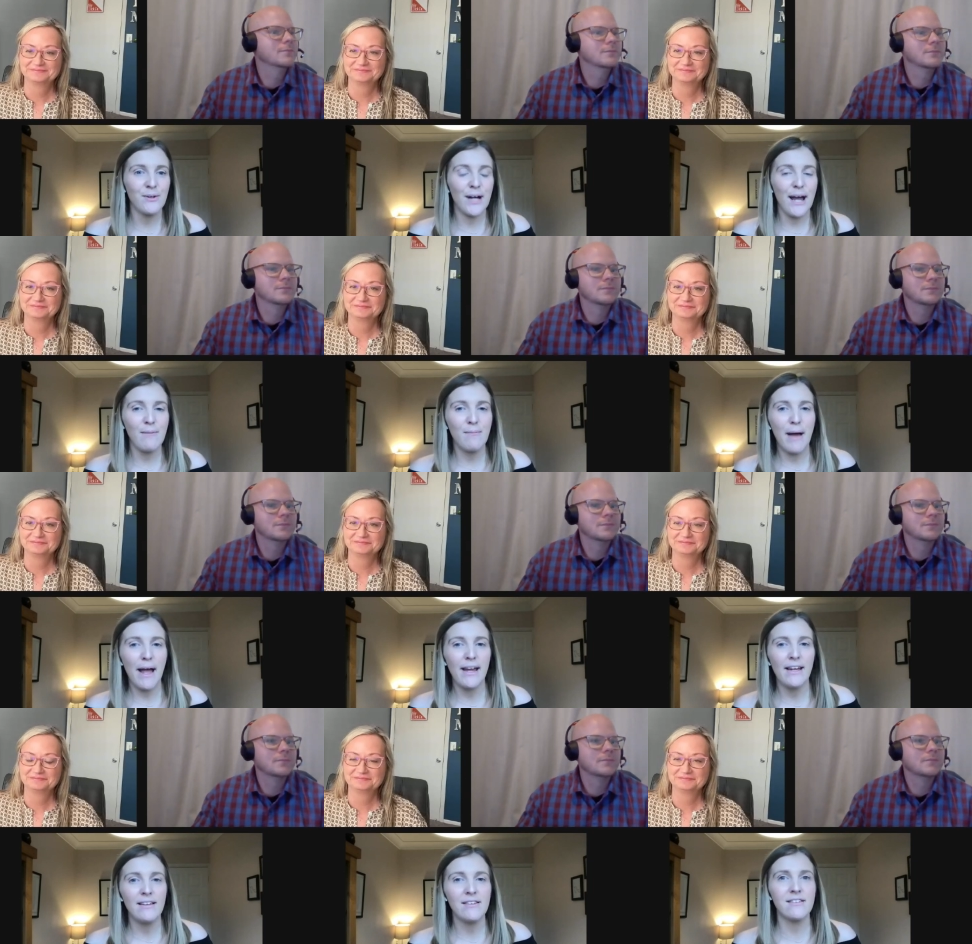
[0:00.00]
Speaker 1: of your
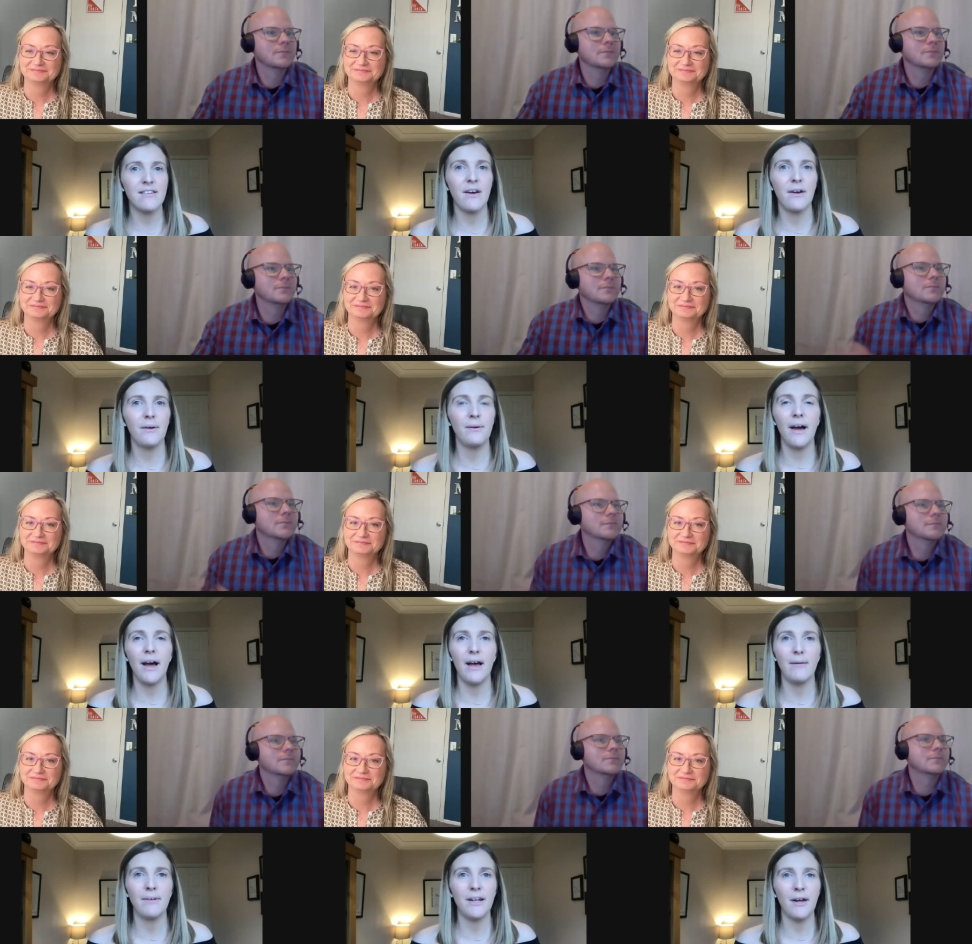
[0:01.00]
campaign. So,
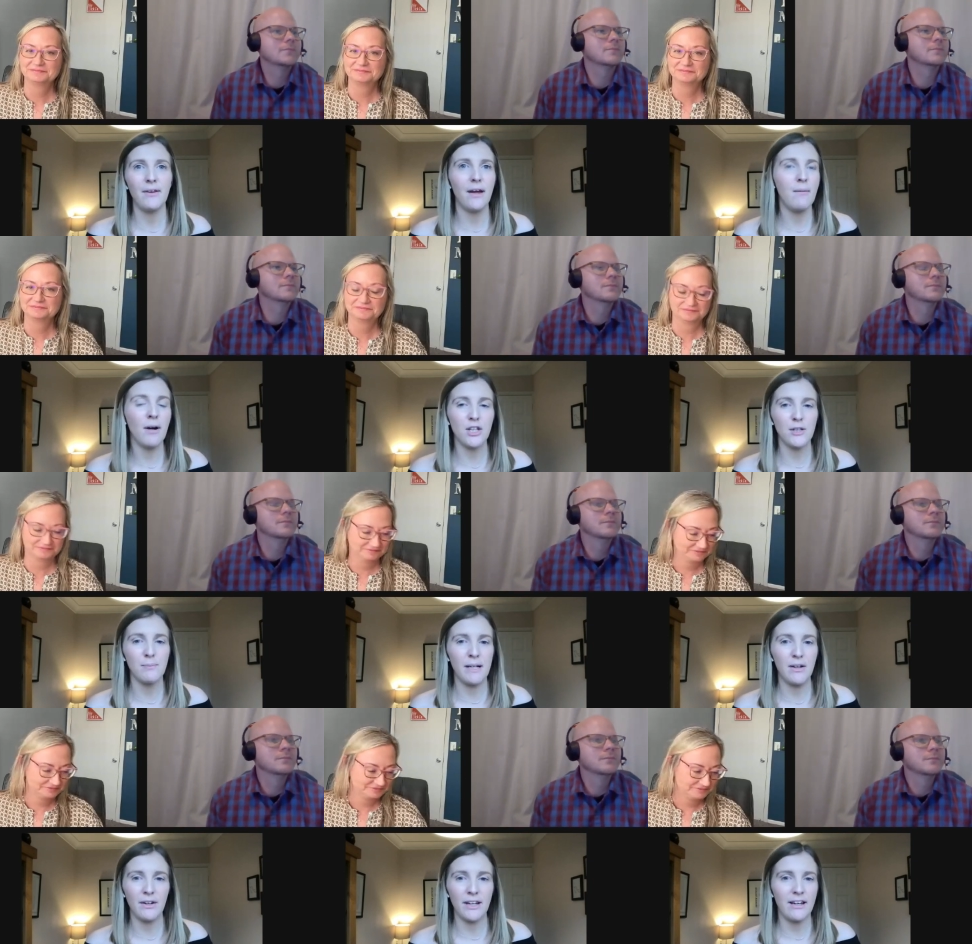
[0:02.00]
um, you know, they might
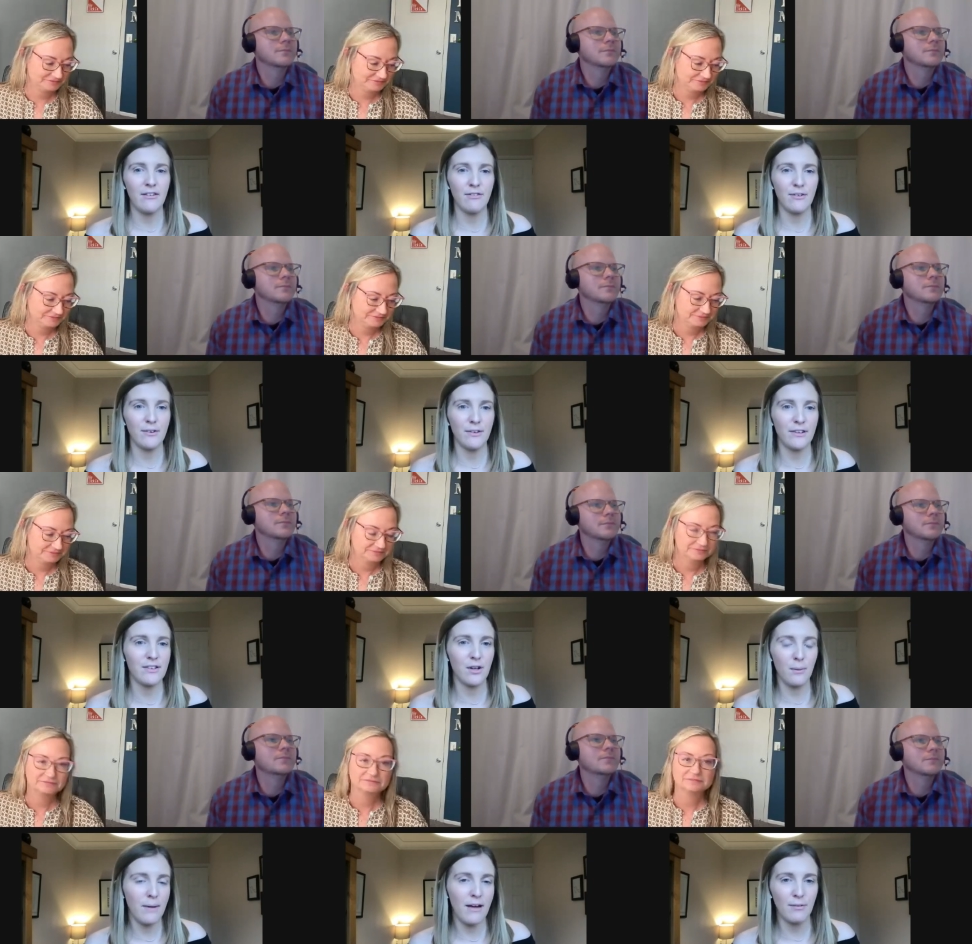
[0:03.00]
just be looking for
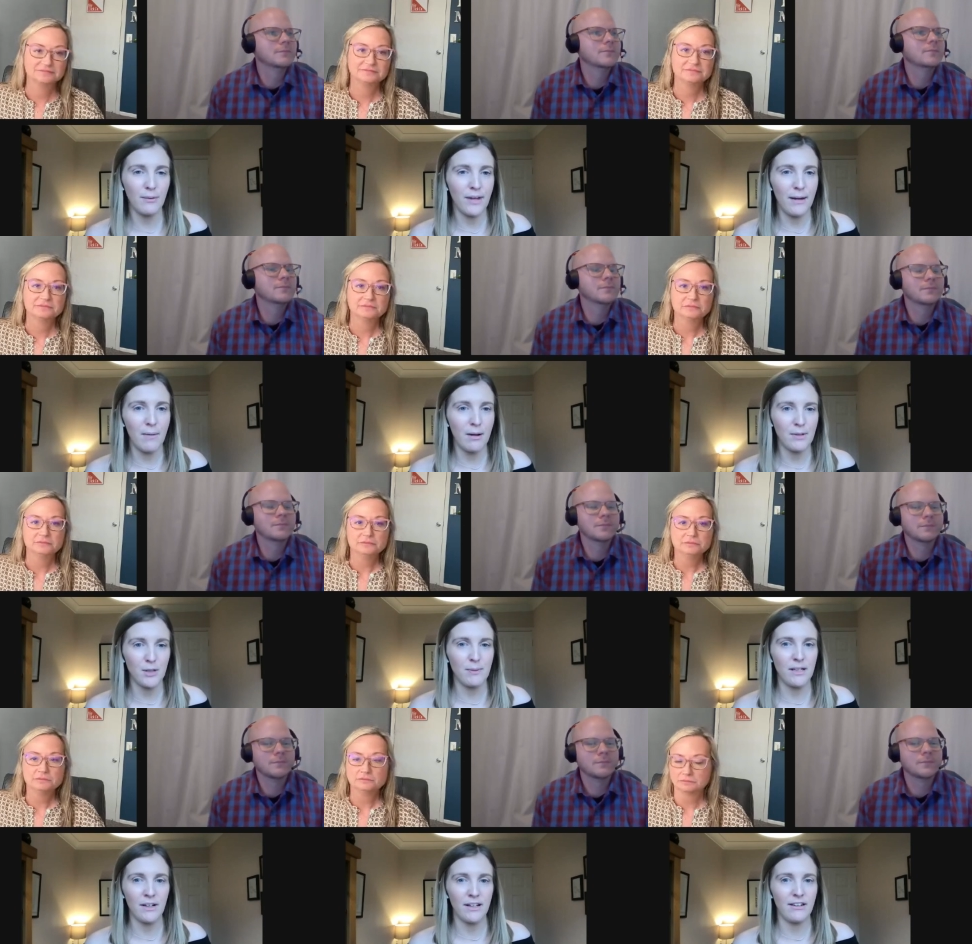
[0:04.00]
the top level. They might
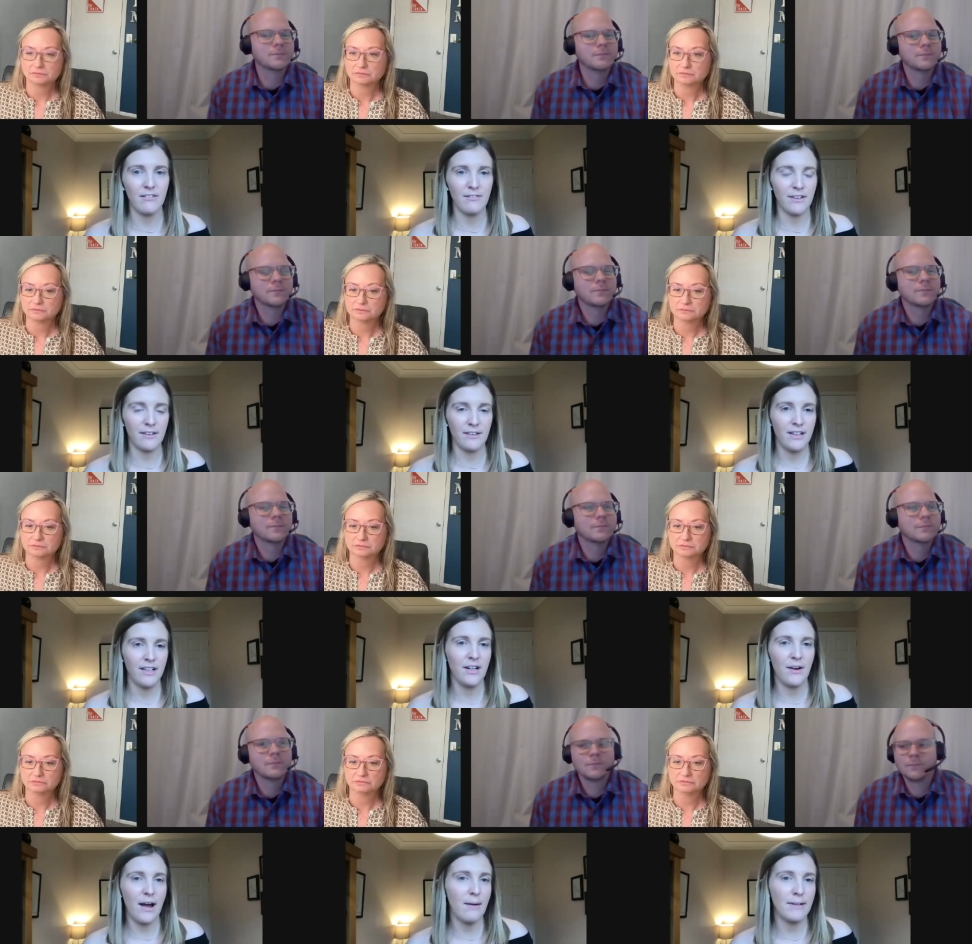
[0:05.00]
just be looking for,
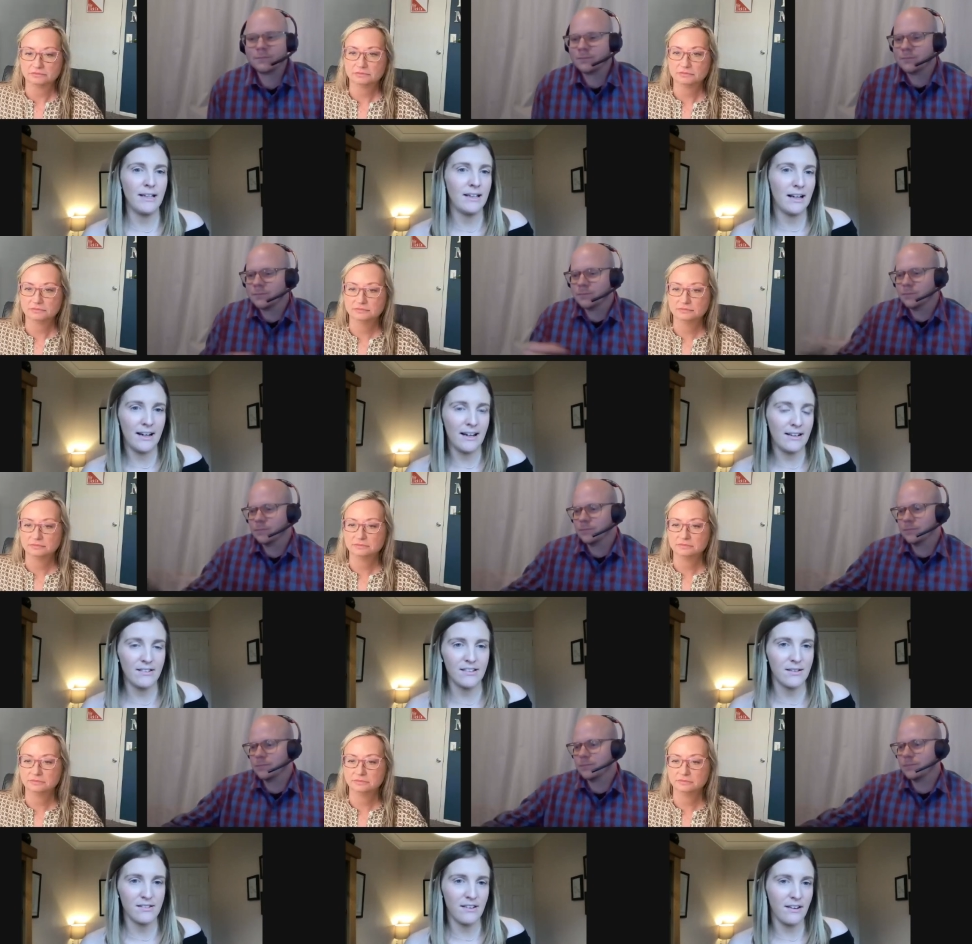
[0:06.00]
you know, how many
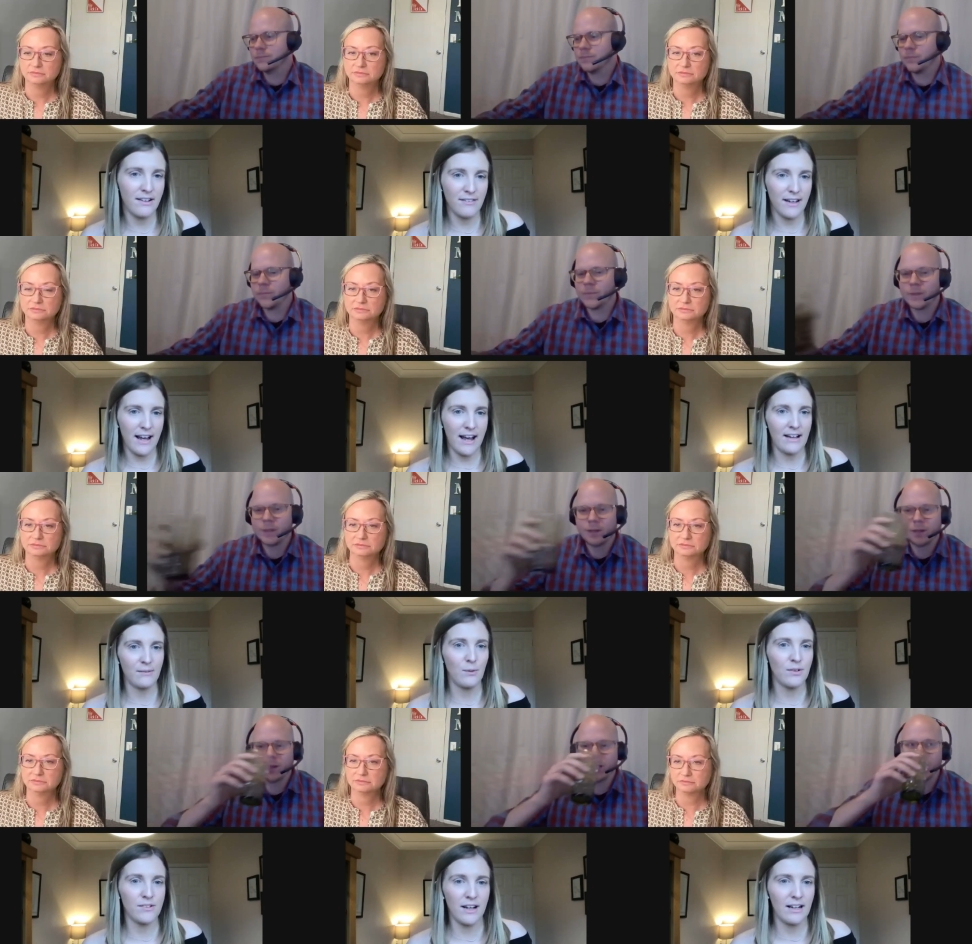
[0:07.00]
clicks to the site have they
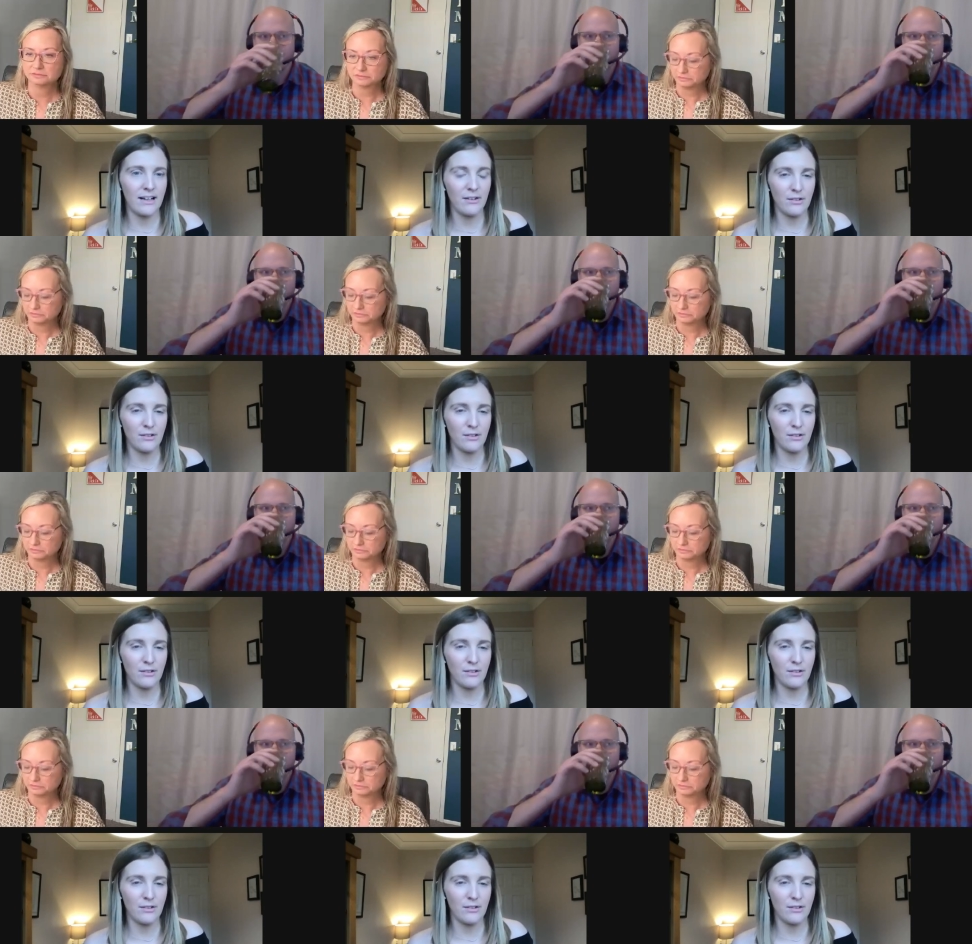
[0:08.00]
had? What's their